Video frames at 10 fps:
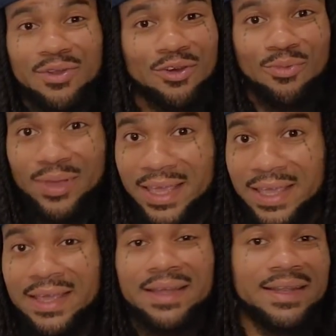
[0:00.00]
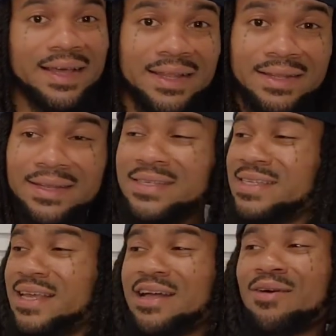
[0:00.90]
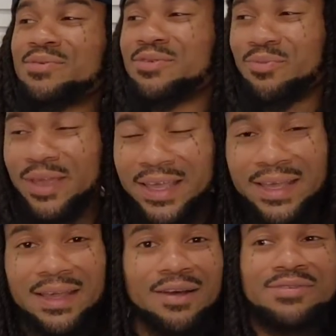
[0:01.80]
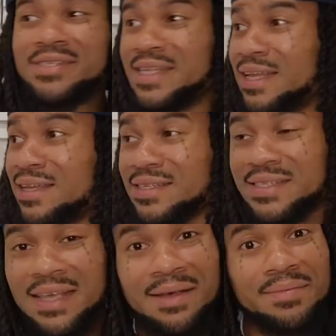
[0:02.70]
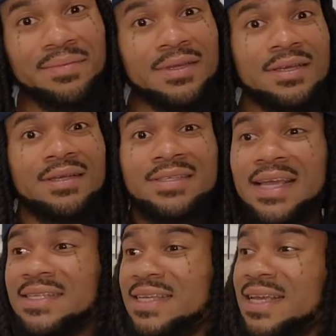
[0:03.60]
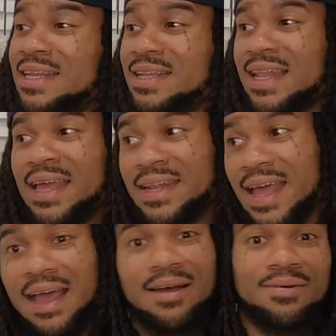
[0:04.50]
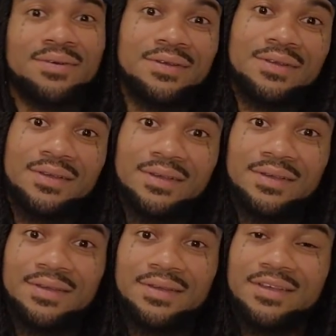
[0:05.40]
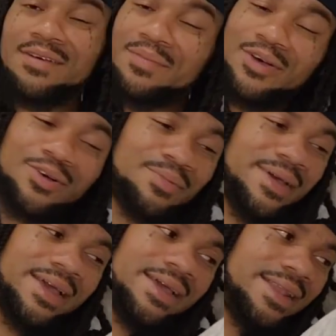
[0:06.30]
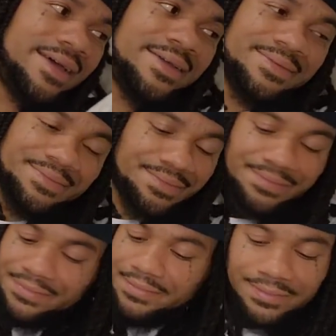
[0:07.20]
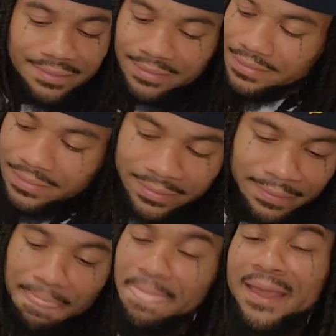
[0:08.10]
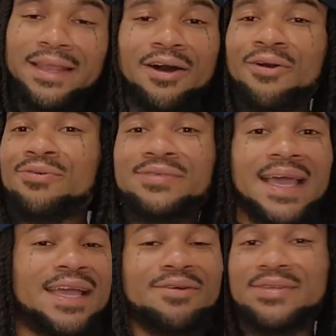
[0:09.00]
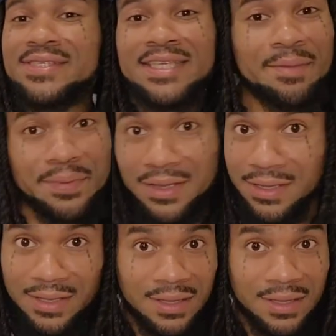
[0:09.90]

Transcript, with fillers: with no weed or nothing. At least get caught with some weed, go steal or something. JT then laid down. Come on, man. Like, and the hoes ain't going to accept you.